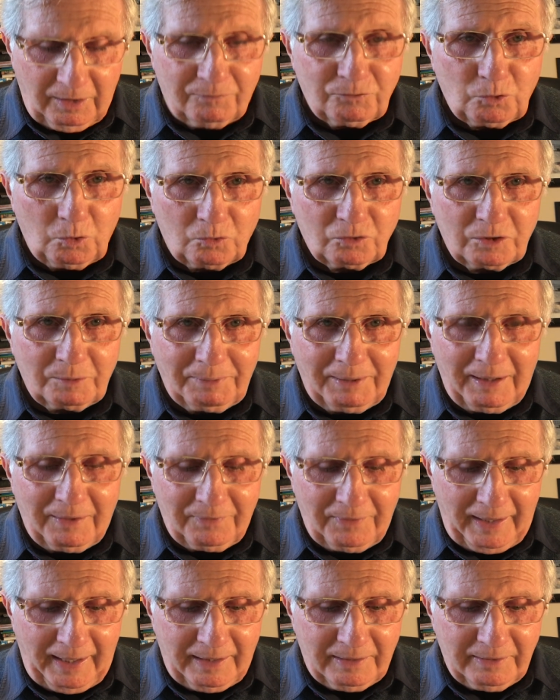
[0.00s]
I've talked
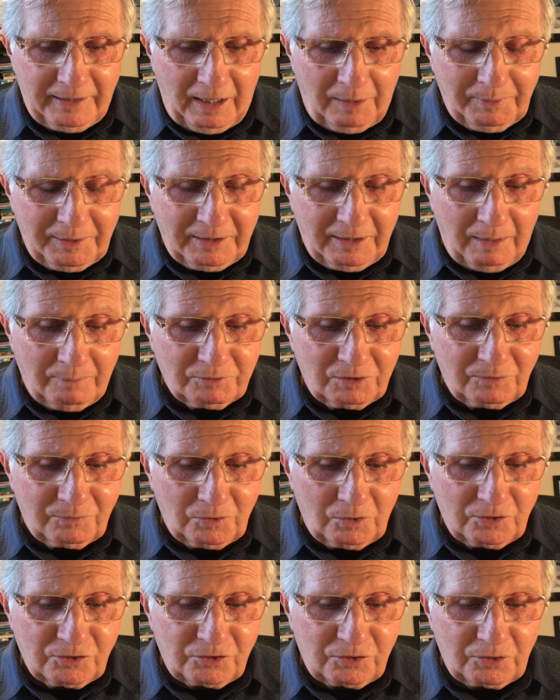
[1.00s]
about that. Now we come to
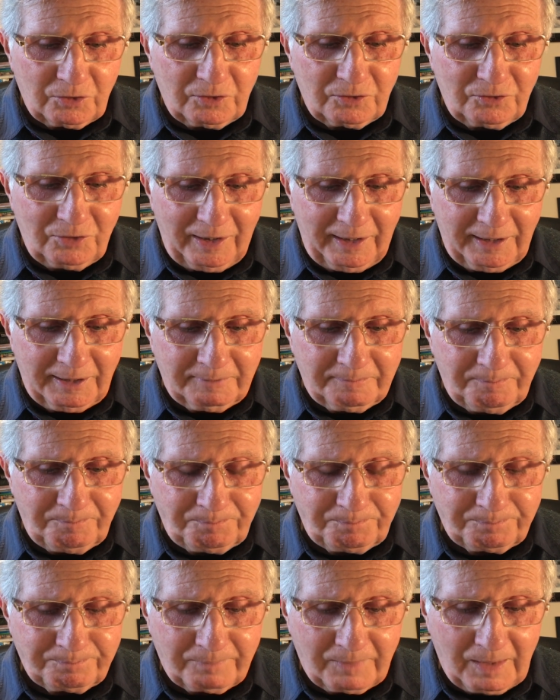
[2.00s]
verse 13
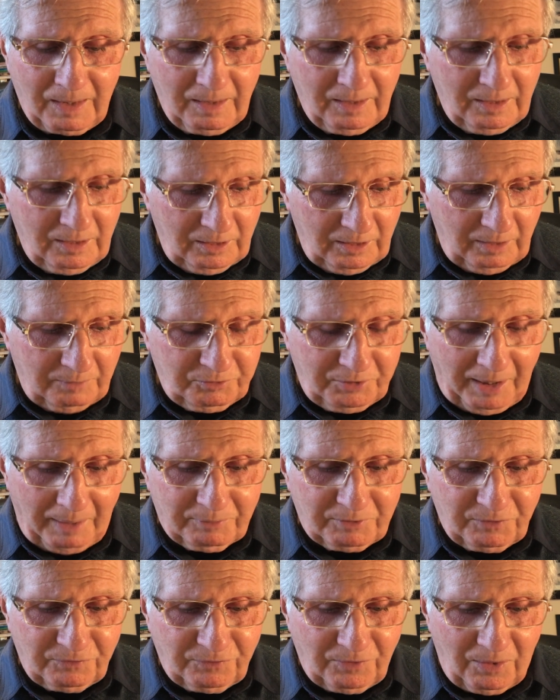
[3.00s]
of
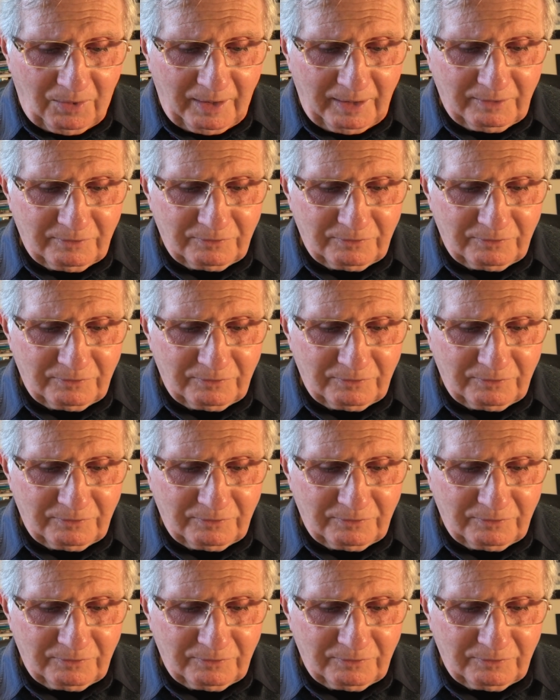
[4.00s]
chapter 5.